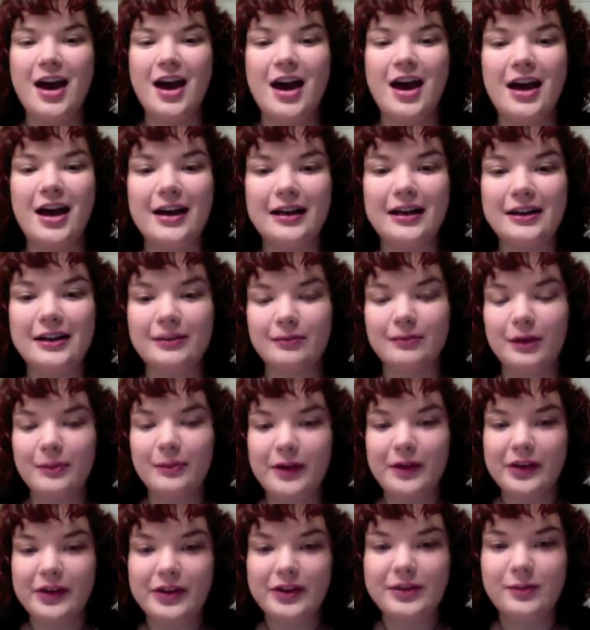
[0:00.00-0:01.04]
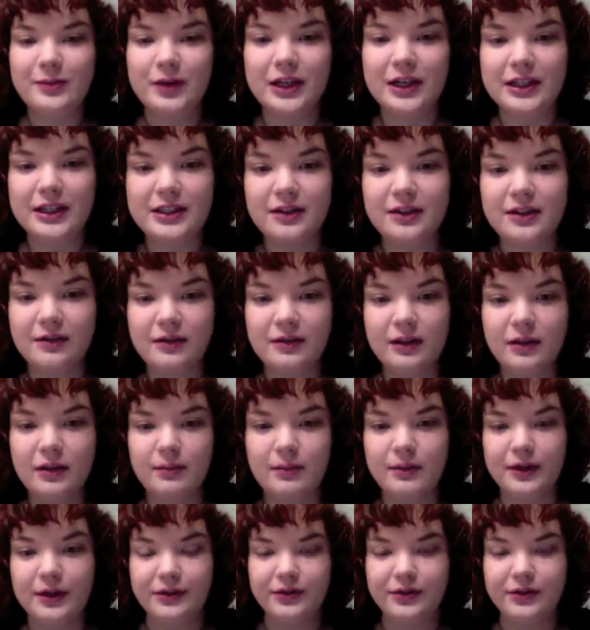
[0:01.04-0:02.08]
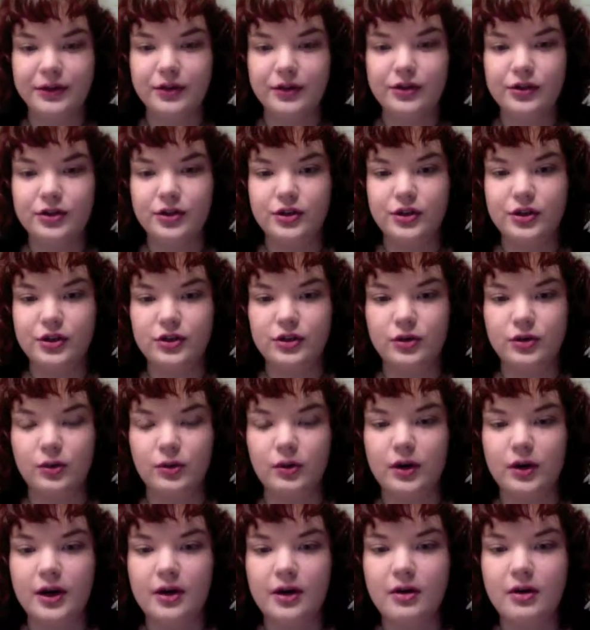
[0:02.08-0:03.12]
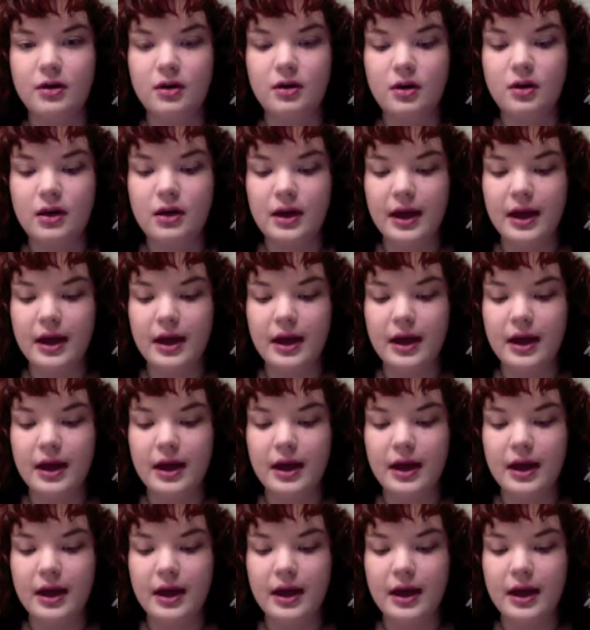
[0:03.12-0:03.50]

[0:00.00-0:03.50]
I'm here this morning to film my first tutorial,